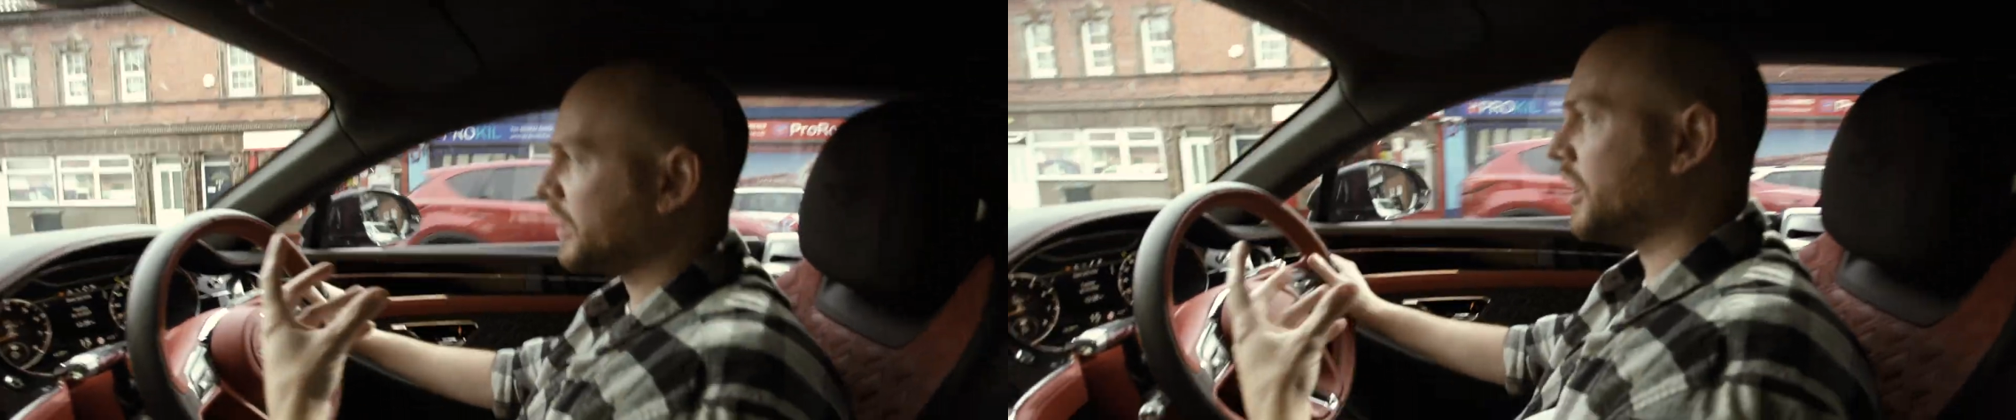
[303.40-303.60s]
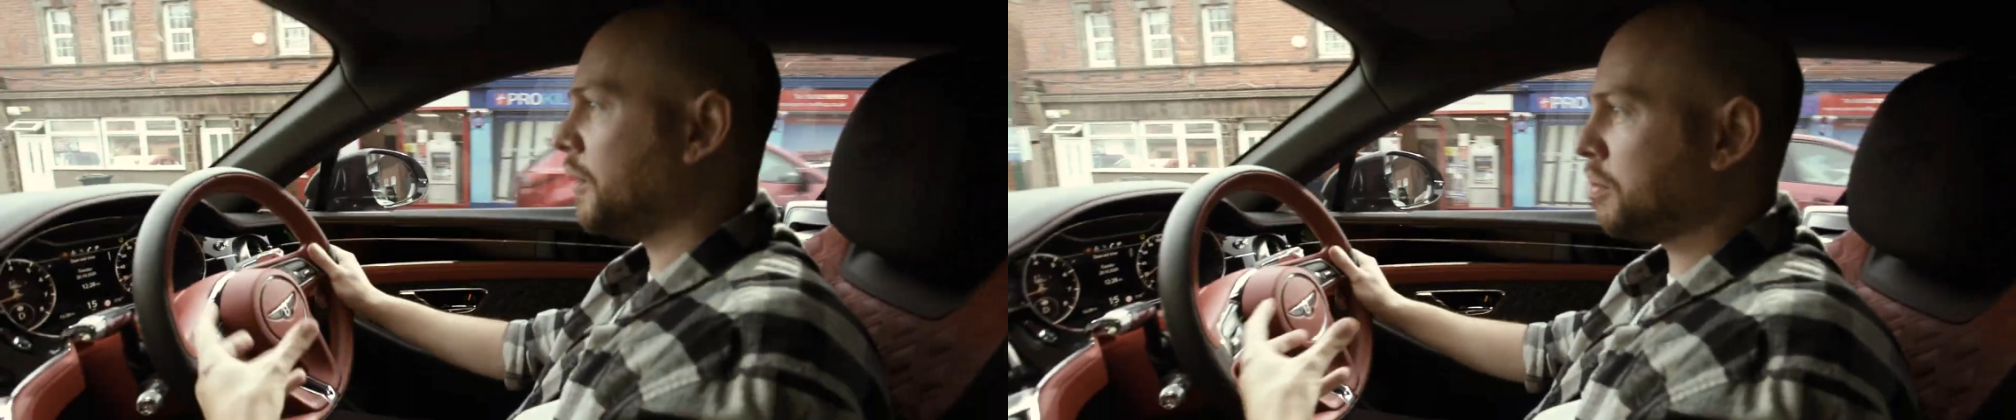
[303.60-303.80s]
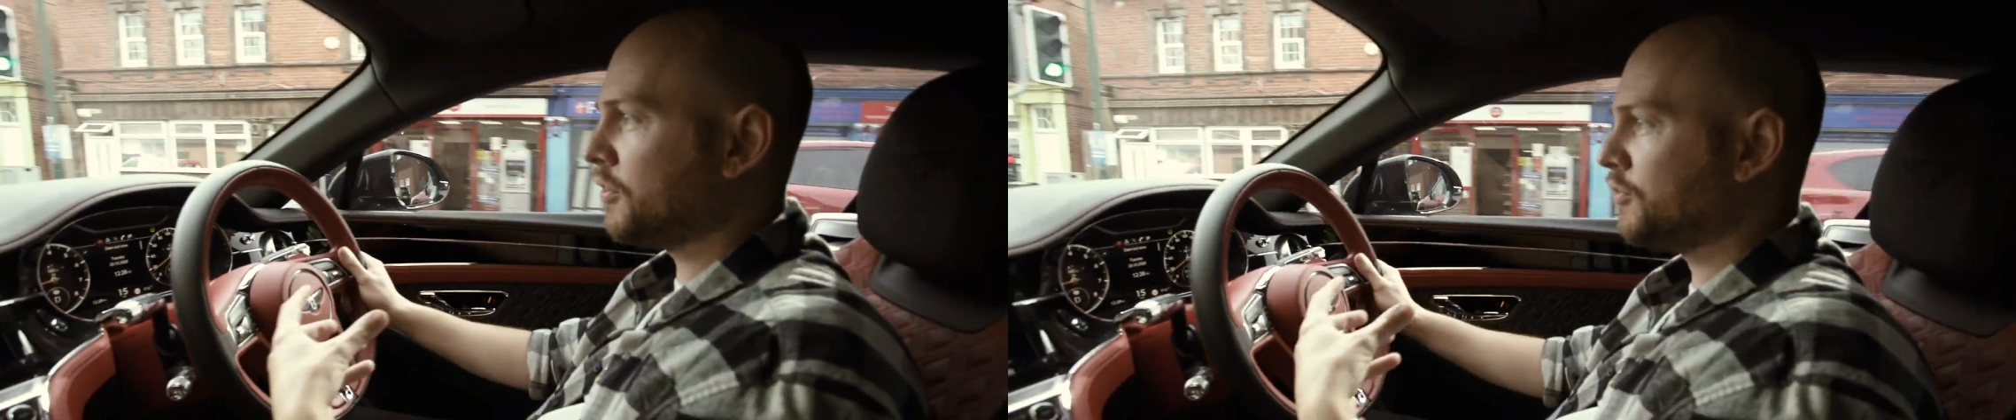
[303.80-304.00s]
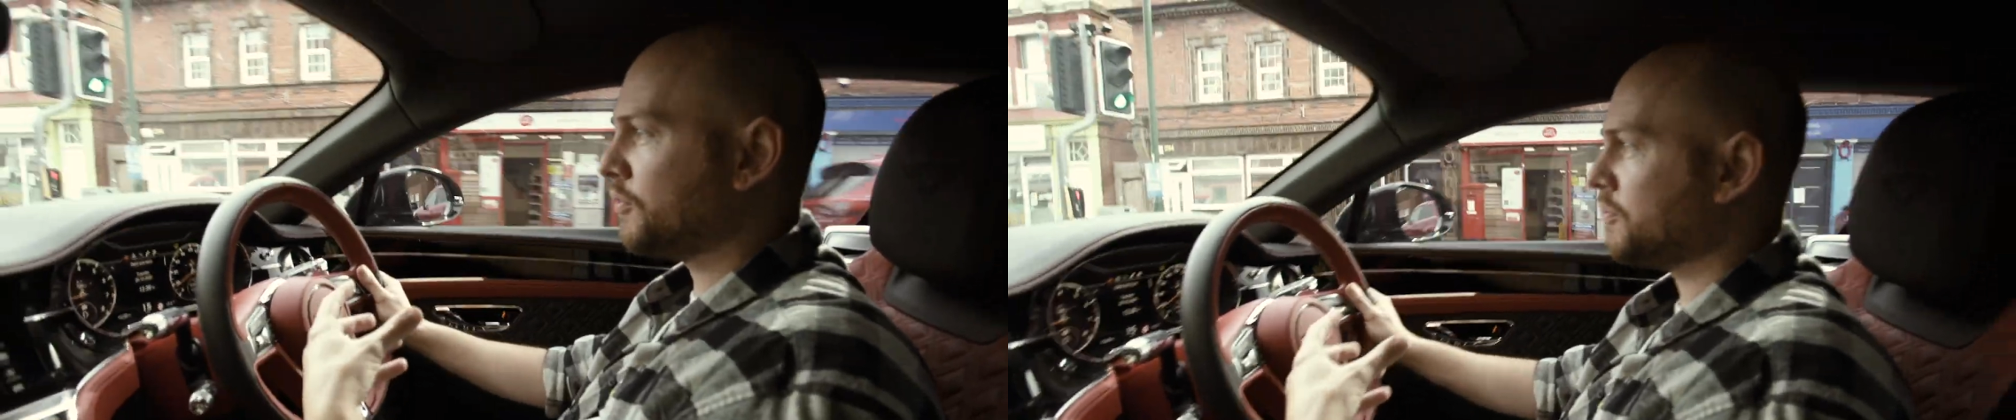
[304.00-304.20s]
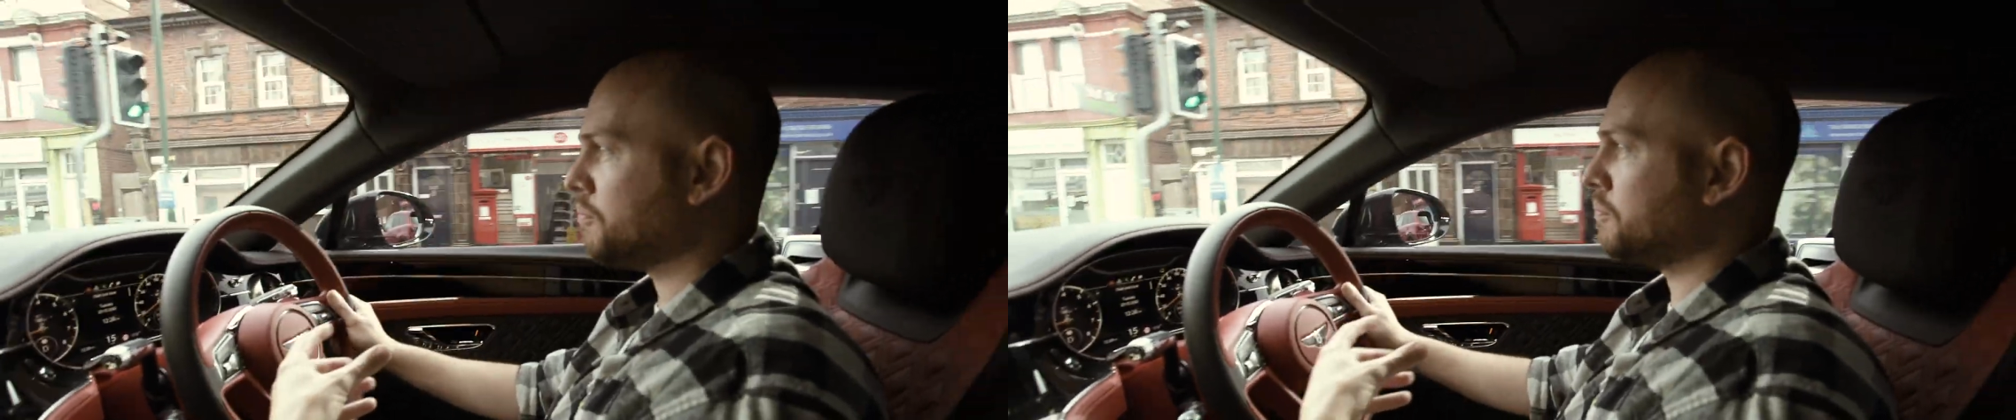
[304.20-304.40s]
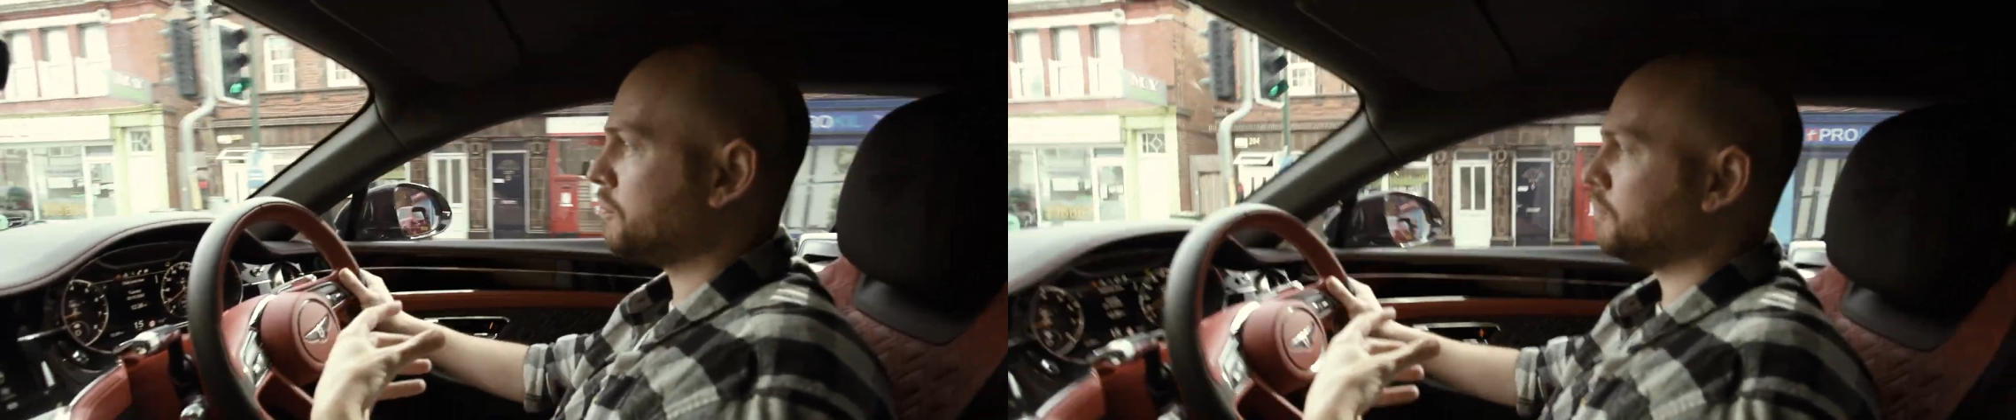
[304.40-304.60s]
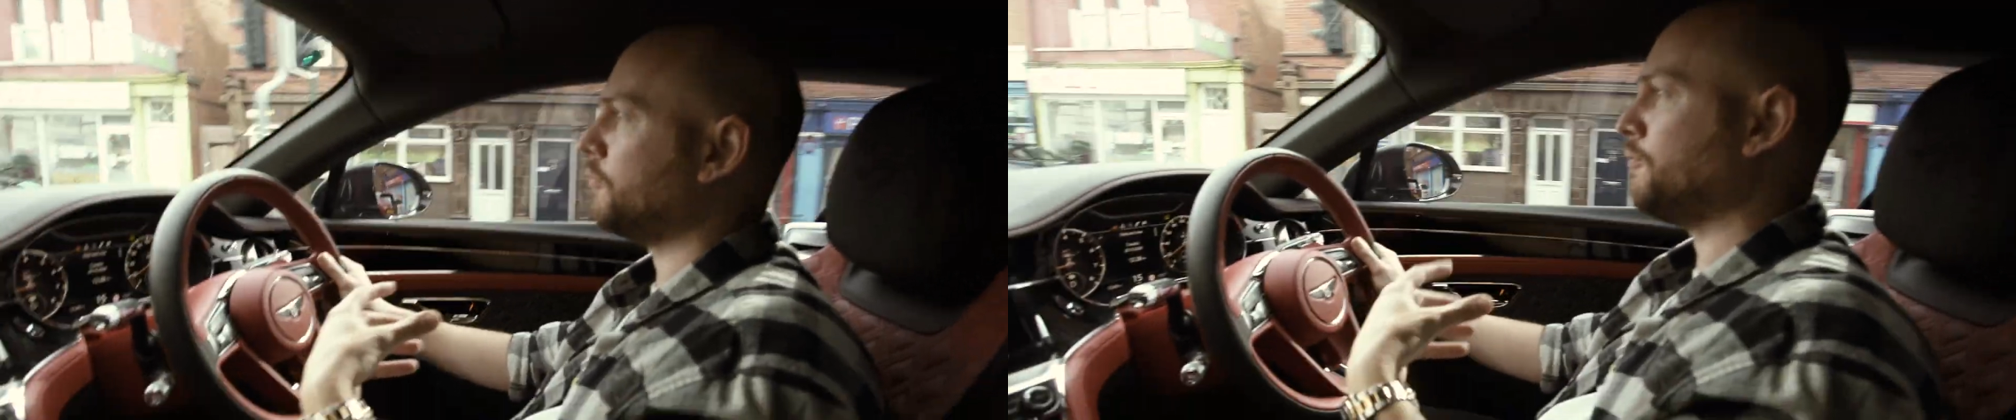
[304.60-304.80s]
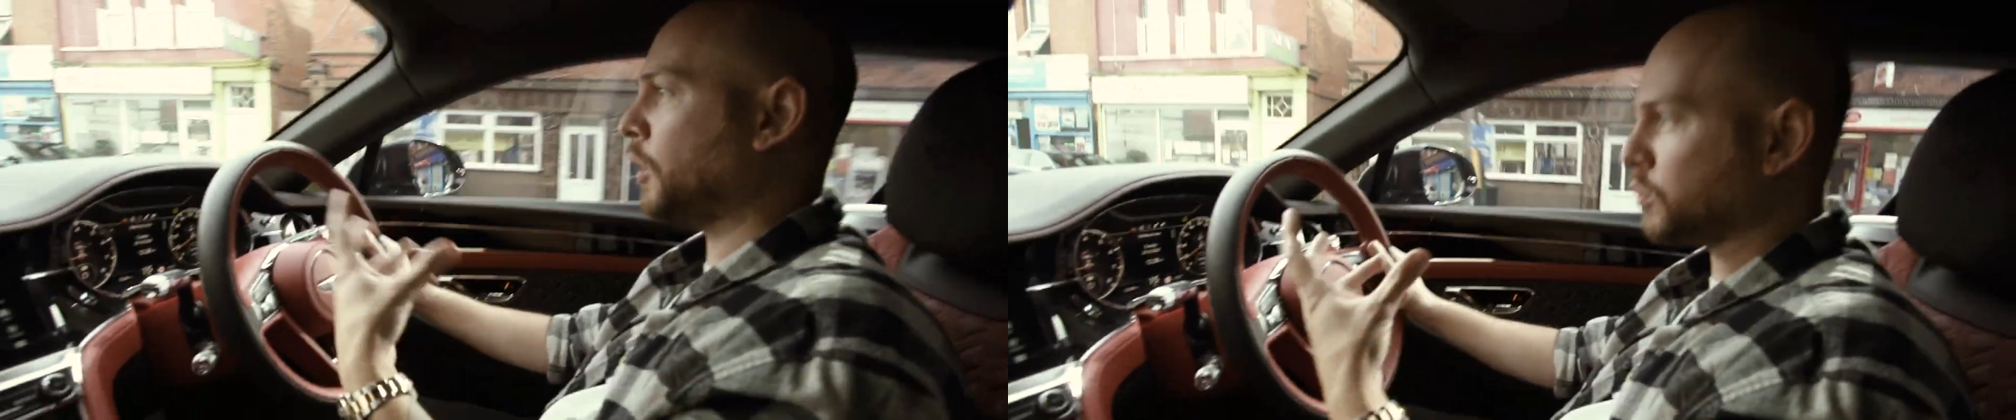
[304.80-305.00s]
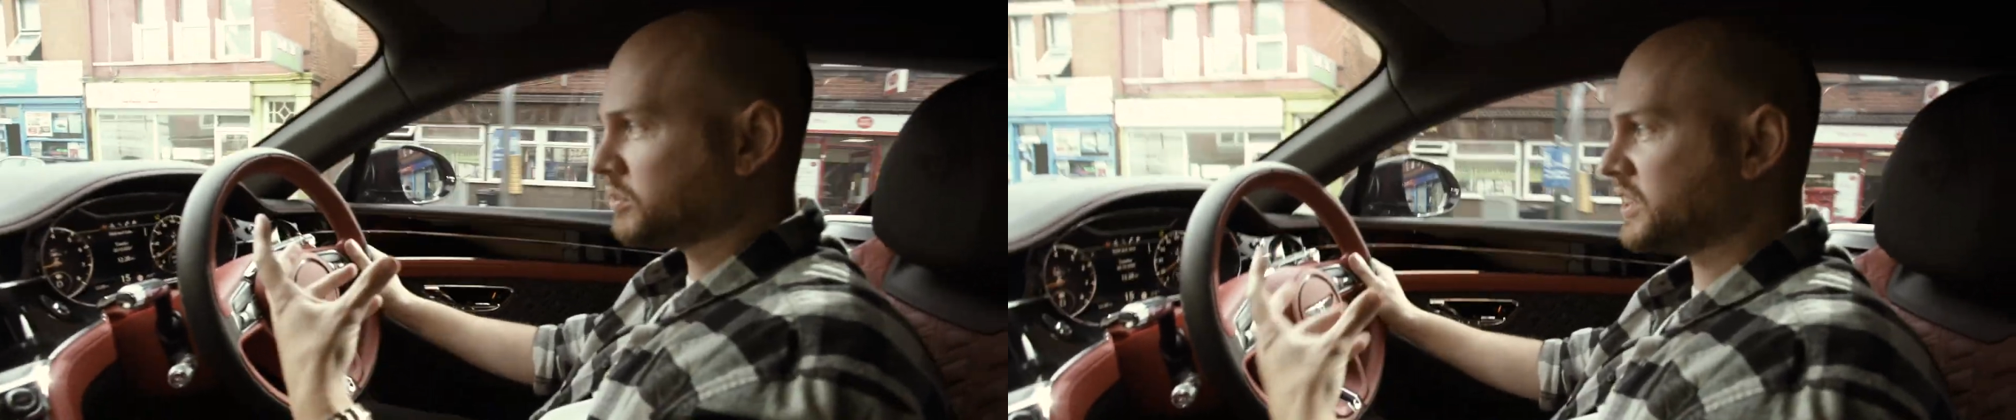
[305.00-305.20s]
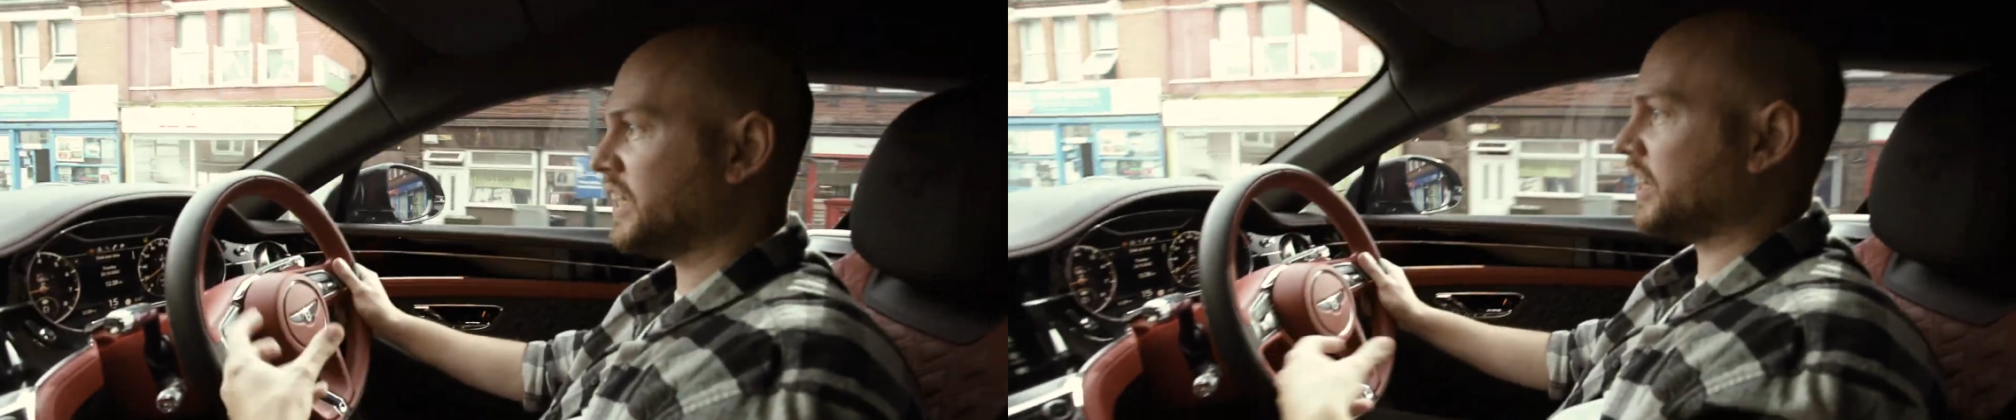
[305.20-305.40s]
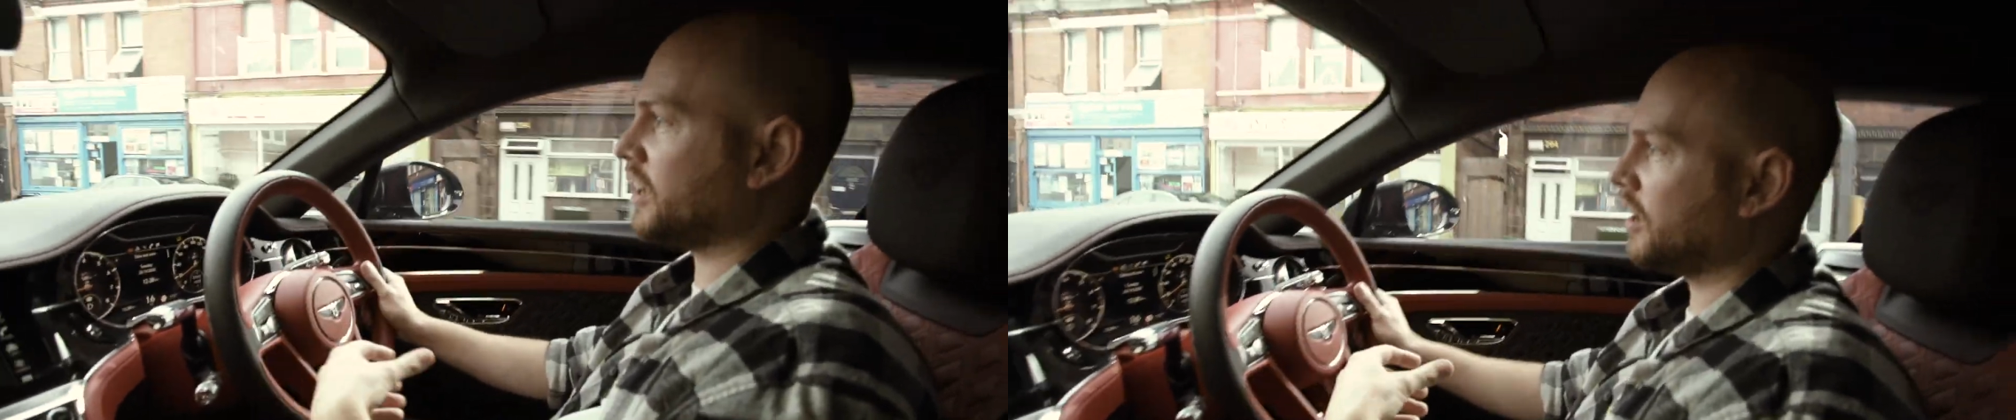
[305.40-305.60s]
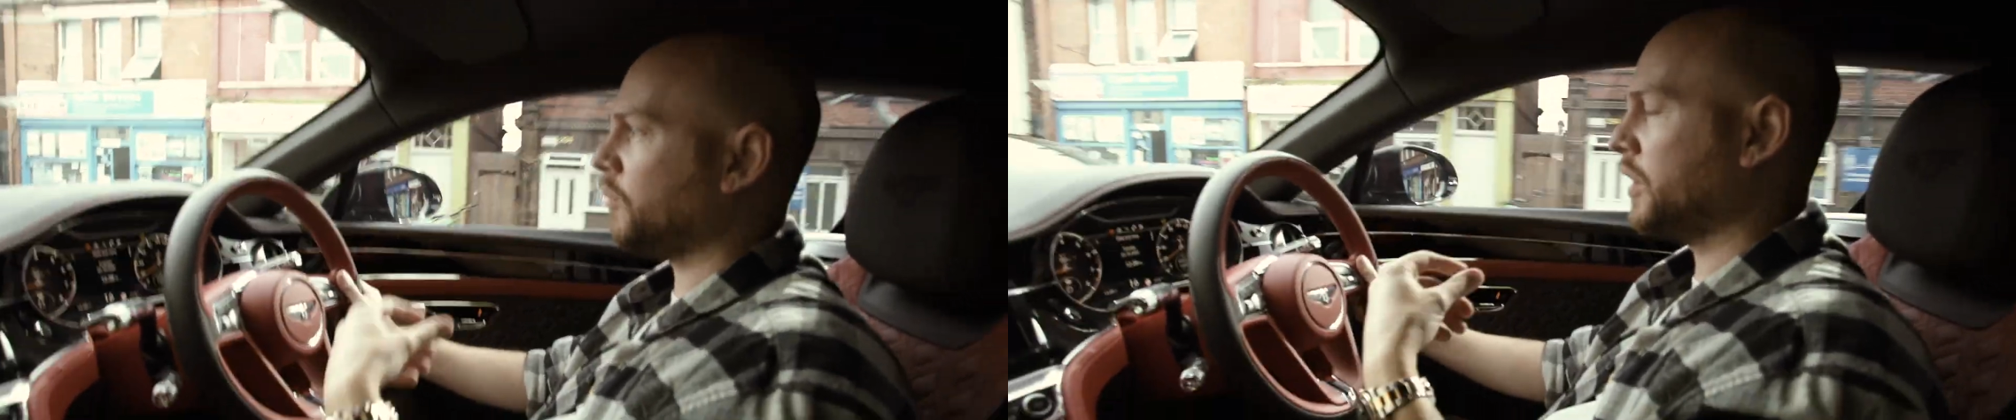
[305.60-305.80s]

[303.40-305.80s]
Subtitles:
a couple of faults in the car